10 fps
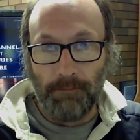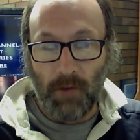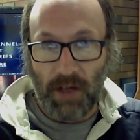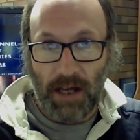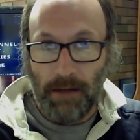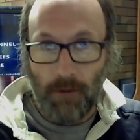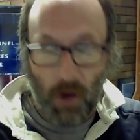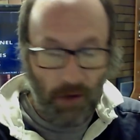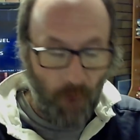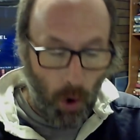Okay?
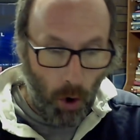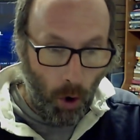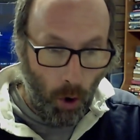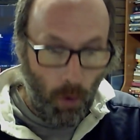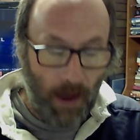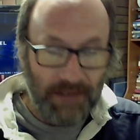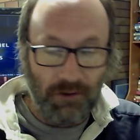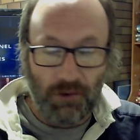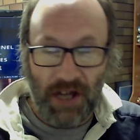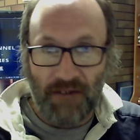I've always
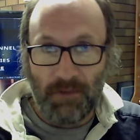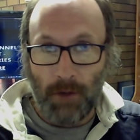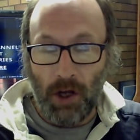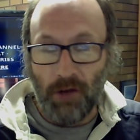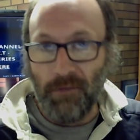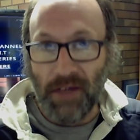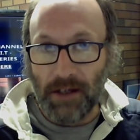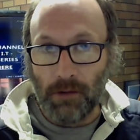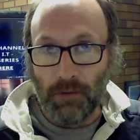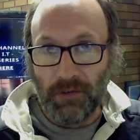looked after my own
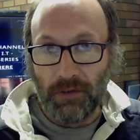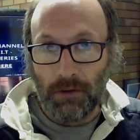vehicles.